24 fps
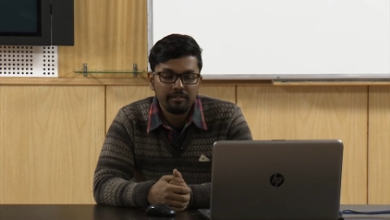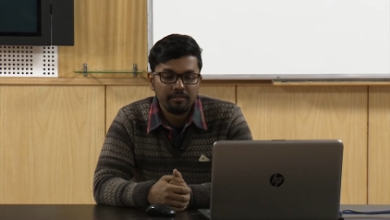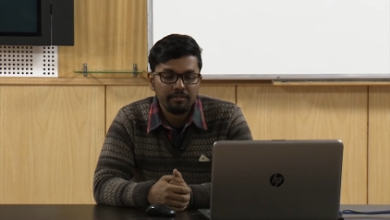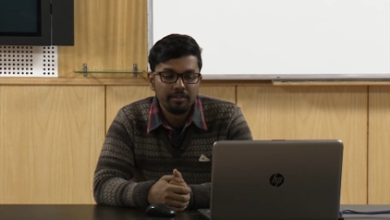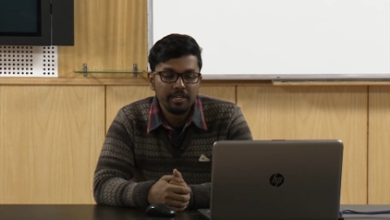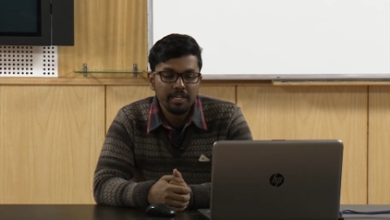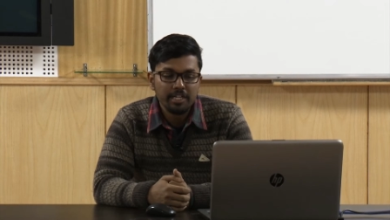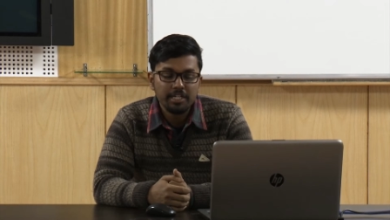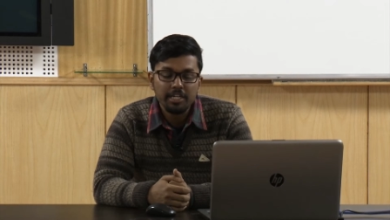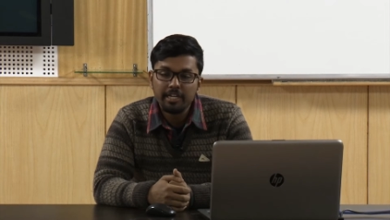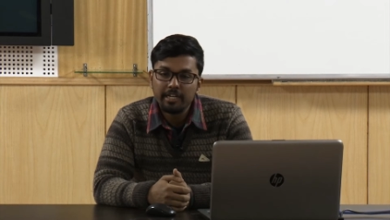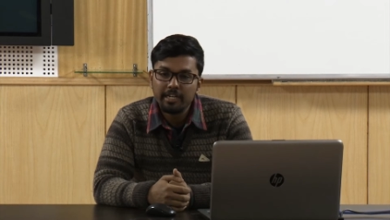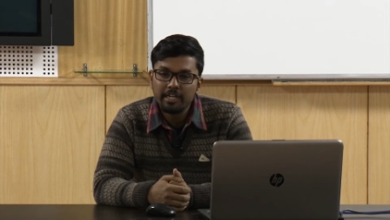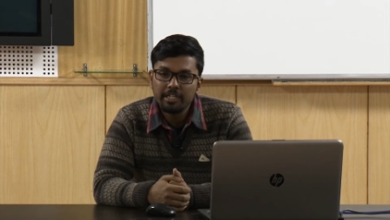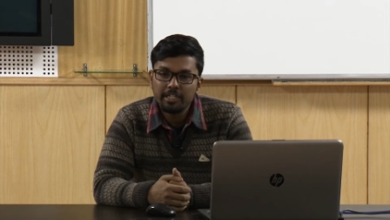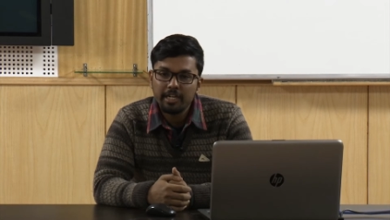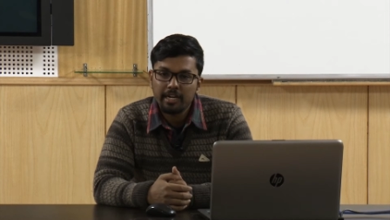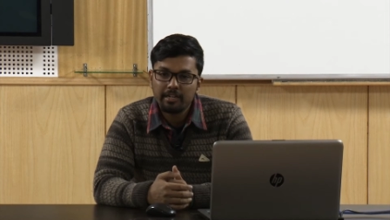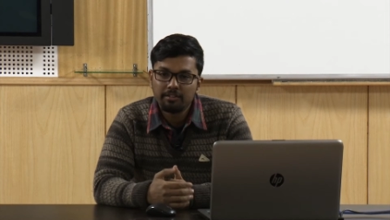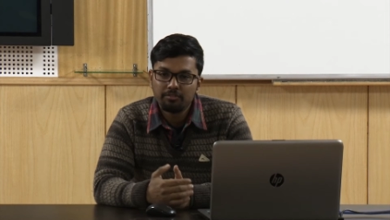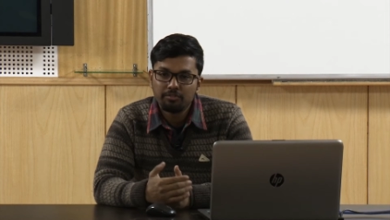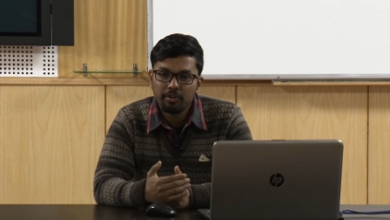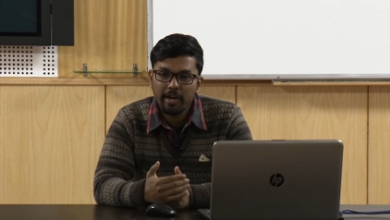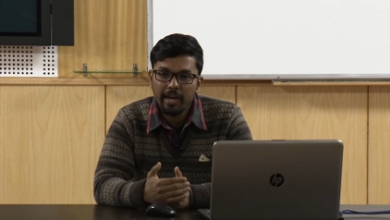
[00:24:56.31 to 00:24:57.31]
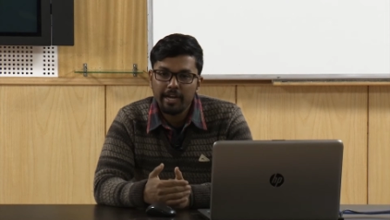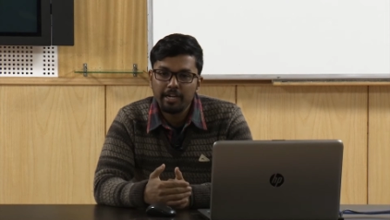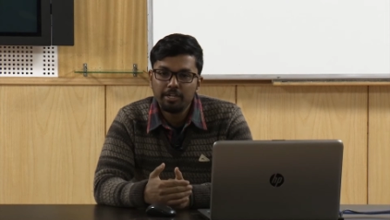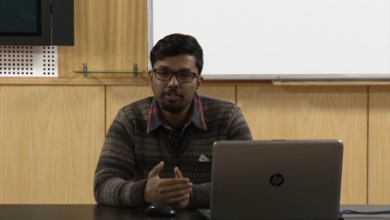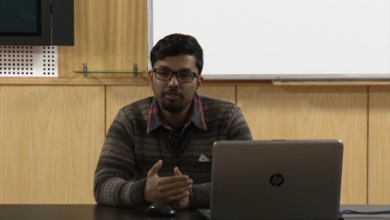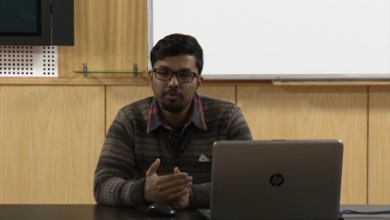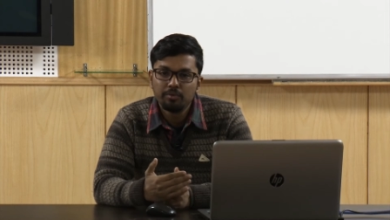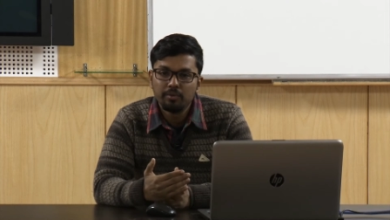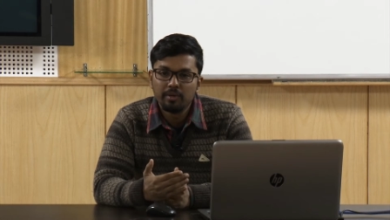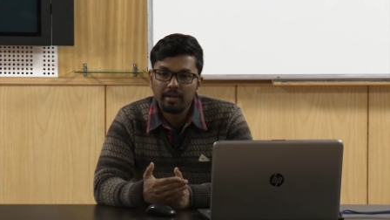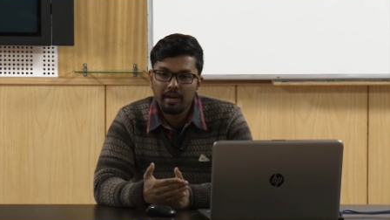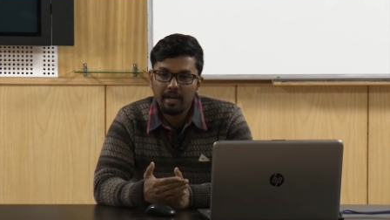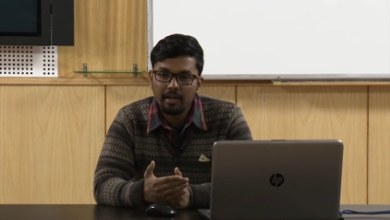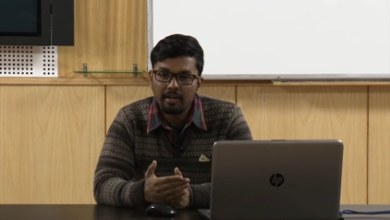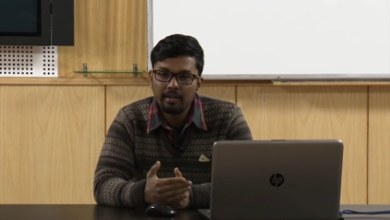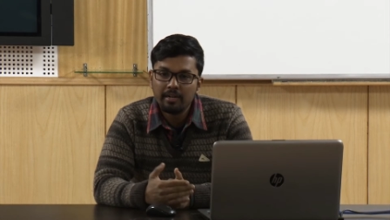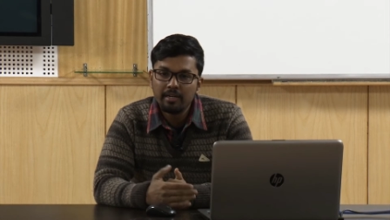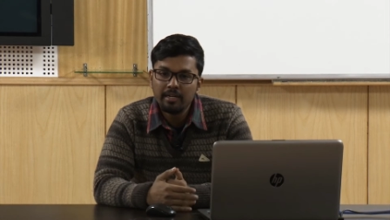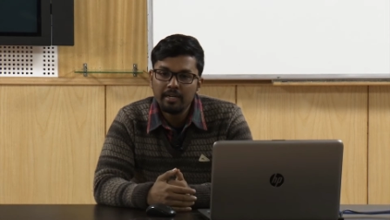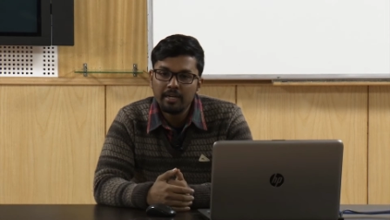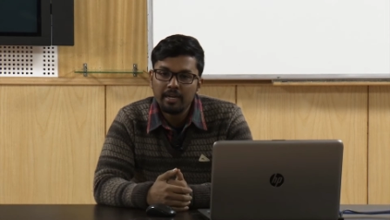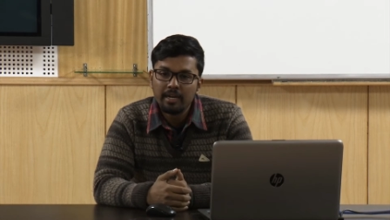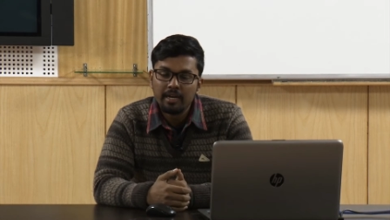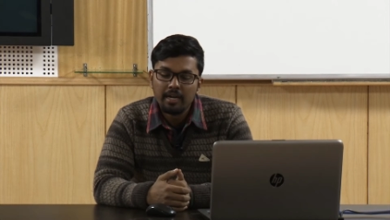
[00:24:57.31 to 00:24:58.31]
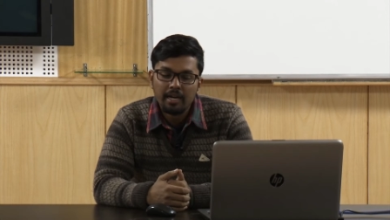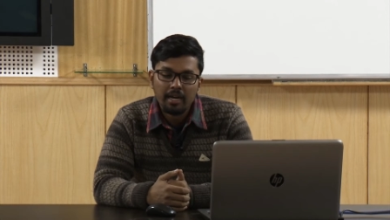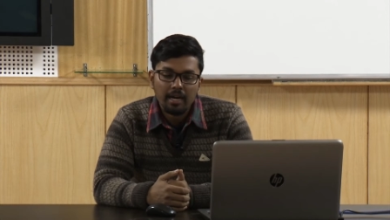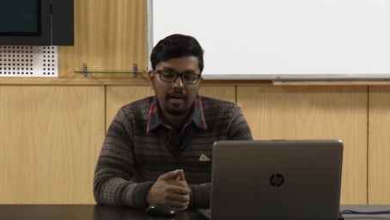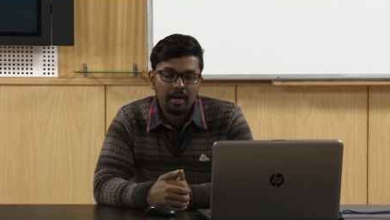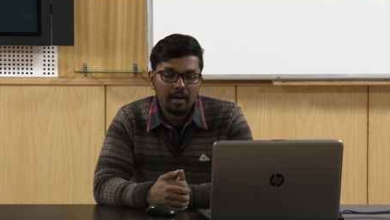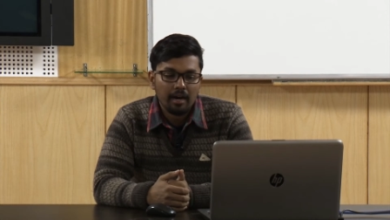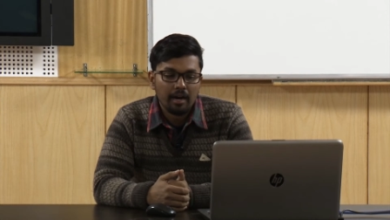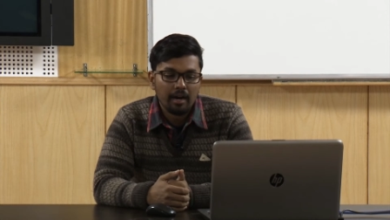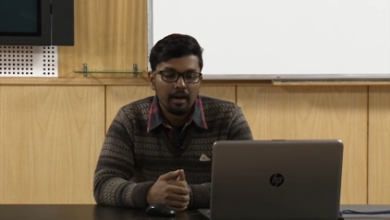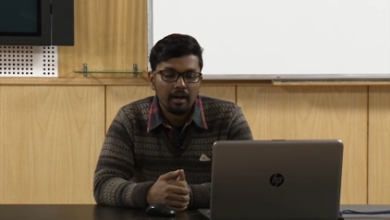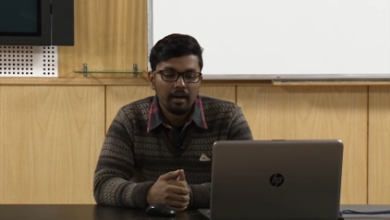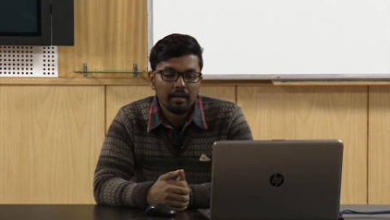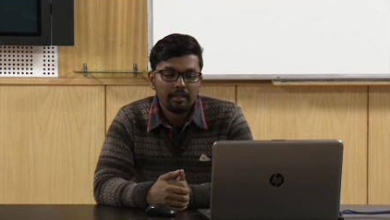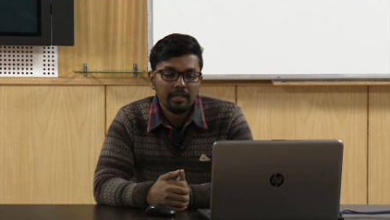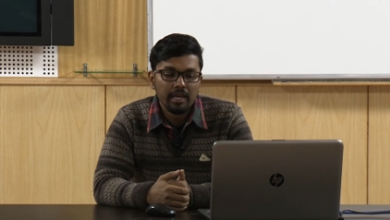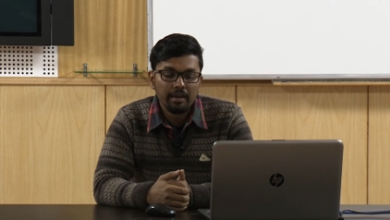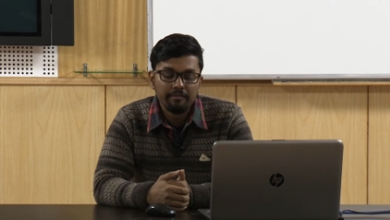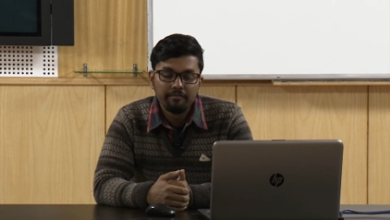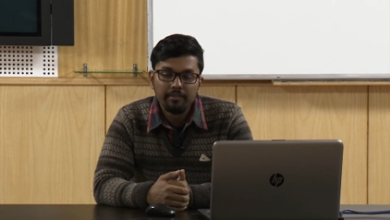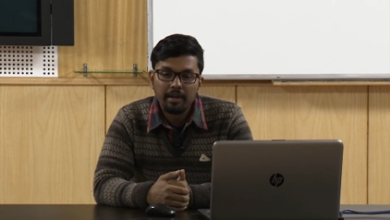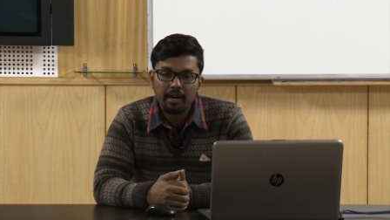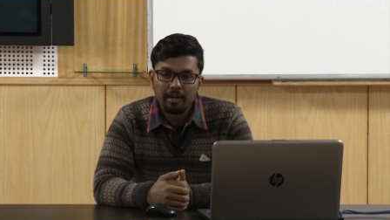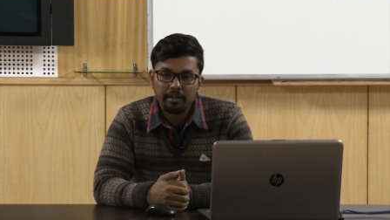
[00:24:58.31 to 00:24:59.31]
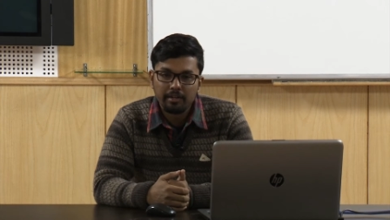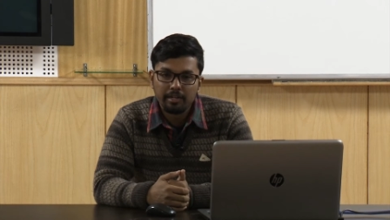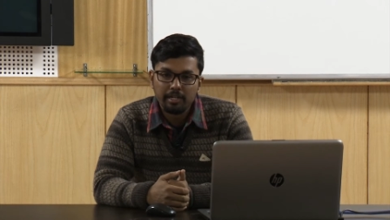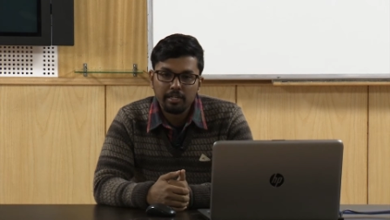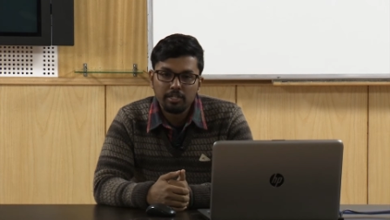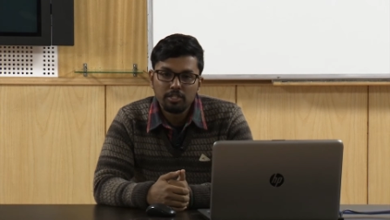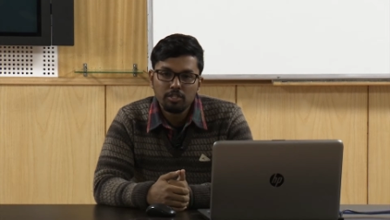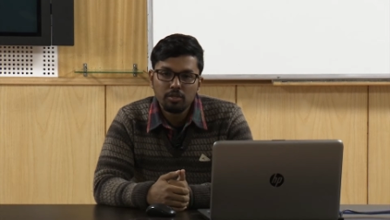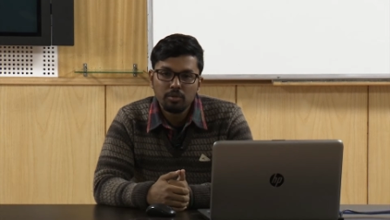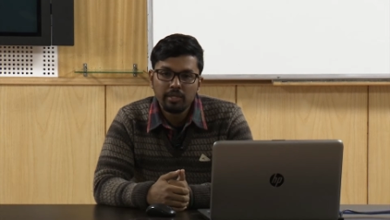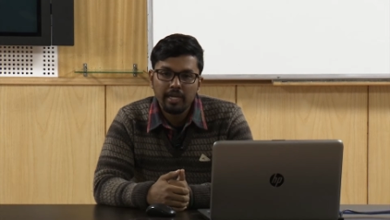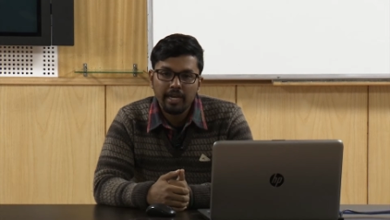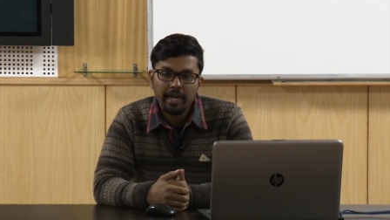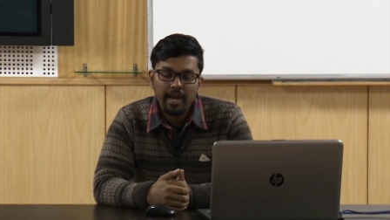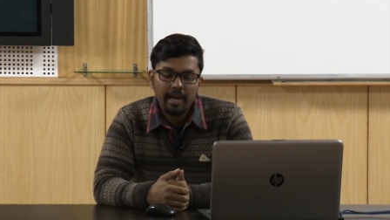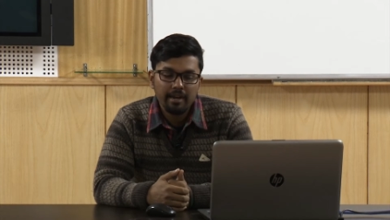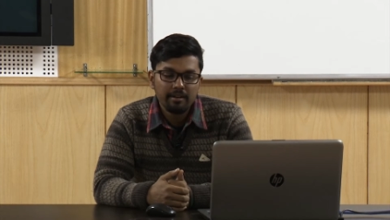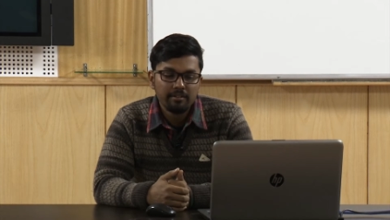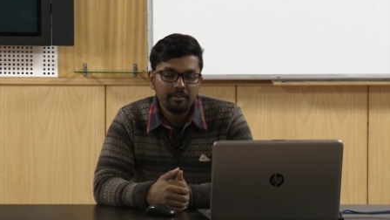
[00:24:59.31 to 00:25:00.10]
read English and try to learn Devanagari. So they can